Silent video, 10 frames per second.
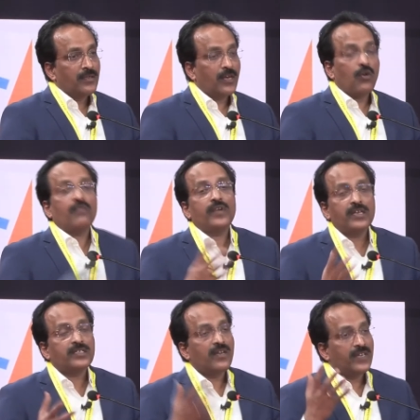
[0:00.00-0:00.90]
the
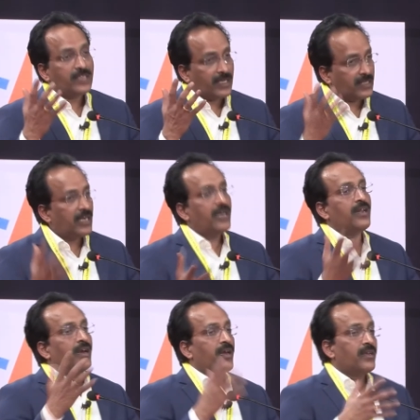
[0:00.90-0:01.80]
confidence level is
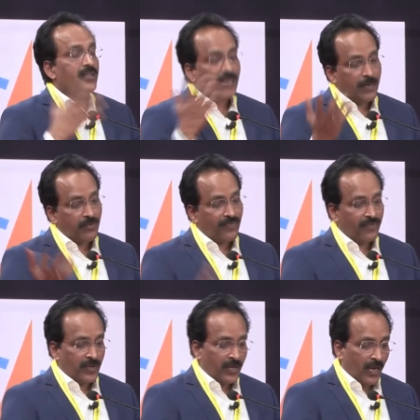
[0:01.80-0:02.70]
exceedingly high, and the type of